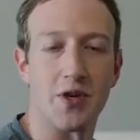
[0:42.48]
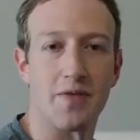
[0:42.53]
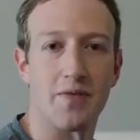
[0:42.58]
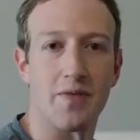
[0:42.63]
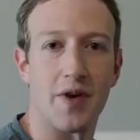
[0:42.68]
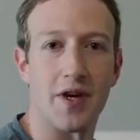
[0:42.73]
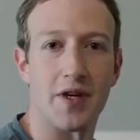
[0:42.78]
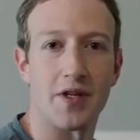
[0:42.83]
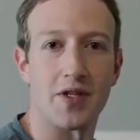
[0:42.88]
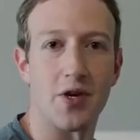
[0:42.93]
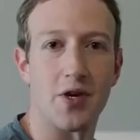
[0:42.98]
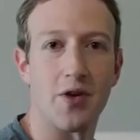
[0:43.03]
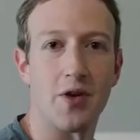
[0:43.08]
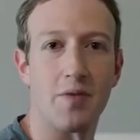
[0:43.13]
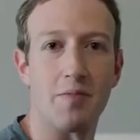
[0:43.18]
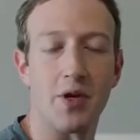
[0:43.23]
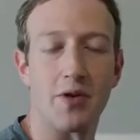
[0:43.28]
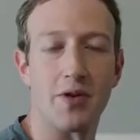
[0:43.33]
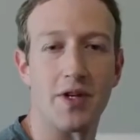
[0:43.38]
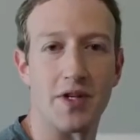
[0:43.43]
running the biggest
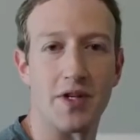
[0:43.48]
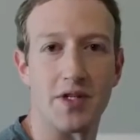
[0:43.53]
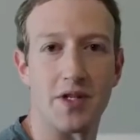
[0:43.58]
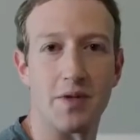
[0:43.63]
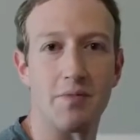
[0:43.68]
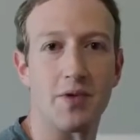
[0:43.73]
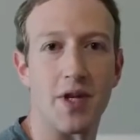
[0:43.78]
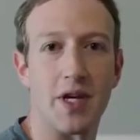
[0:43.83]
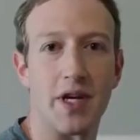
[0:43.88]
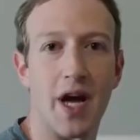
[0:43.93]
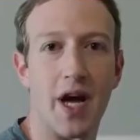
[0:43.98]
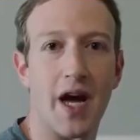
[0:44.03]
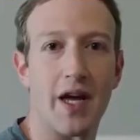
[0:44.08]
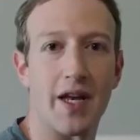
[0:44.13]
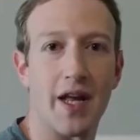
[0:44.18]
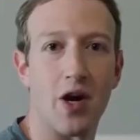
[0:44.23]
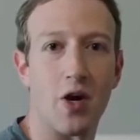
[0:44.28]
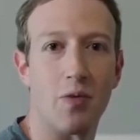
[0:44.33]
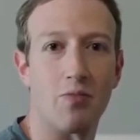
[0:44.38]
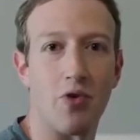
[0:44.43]
organization in the
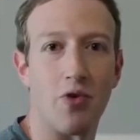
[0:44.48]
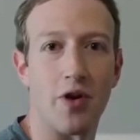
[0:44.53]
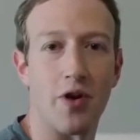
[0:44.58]
world,